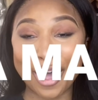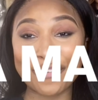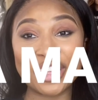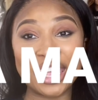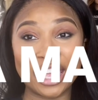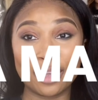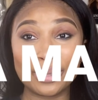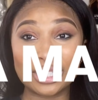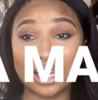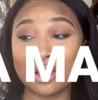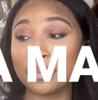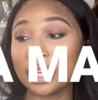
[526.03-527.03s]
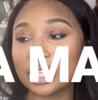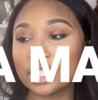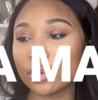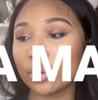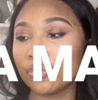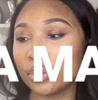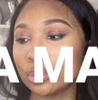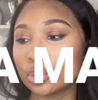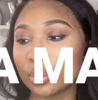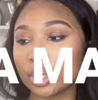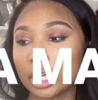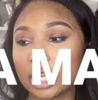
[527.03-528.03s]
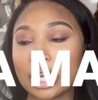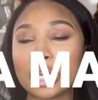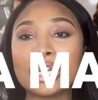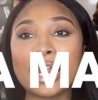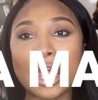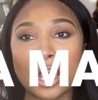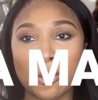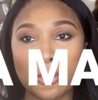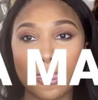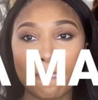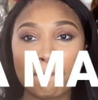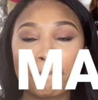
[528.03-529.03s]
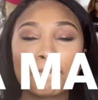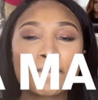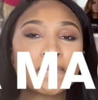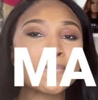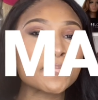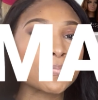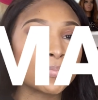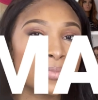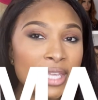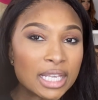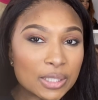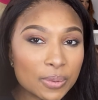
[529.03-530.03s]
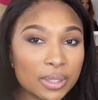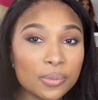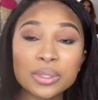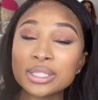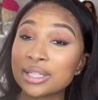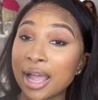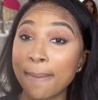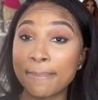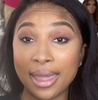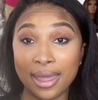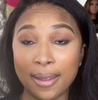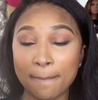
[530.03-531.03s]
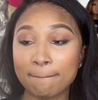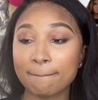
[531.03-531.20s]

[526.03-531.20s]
off of Amazon because the reviews were good. Now, this one was not bad.